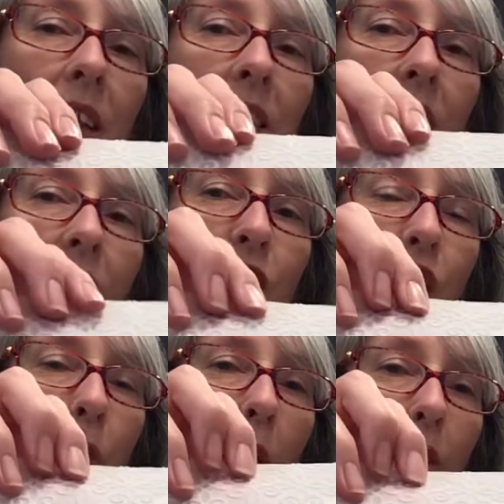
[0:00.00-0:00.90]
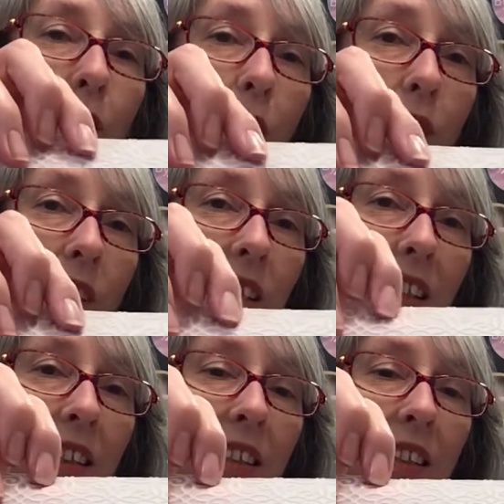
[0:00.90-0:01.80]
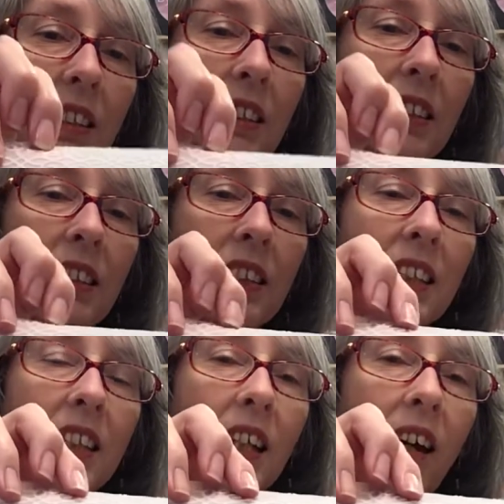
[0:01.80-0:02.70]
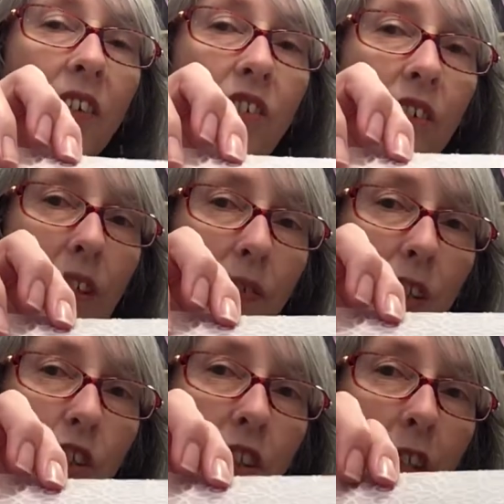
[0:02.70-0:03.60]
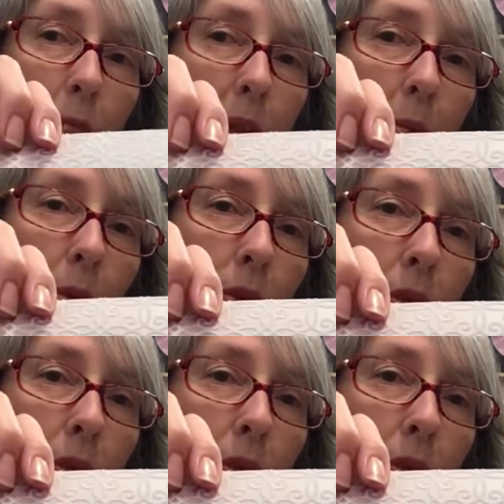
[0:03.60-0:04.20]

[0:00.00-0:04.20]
and they're actually quite velvety to touch, and I've actually seen people